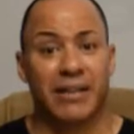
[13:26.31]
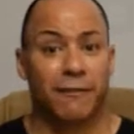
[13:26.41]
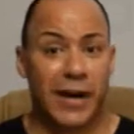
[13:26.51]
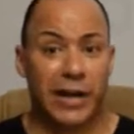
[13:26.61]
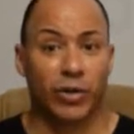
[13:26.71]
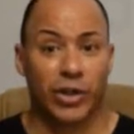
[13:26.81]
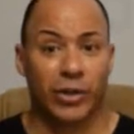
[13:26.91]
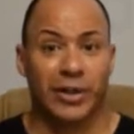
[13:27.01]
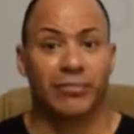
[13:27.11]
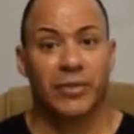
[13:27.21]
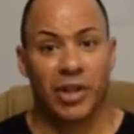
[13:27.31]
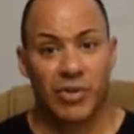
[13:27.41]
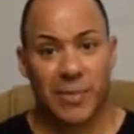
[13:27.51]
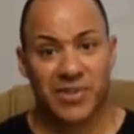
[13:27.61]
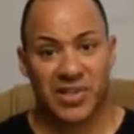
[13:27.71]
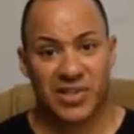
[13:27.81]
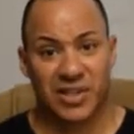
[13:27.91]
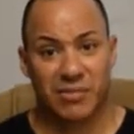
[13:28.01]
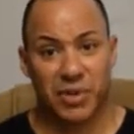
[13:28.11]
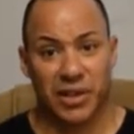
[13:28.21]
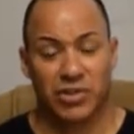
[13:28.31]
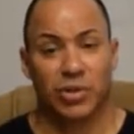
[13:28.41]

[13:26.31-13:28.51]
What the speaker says: the final unit, it drops to $6 million.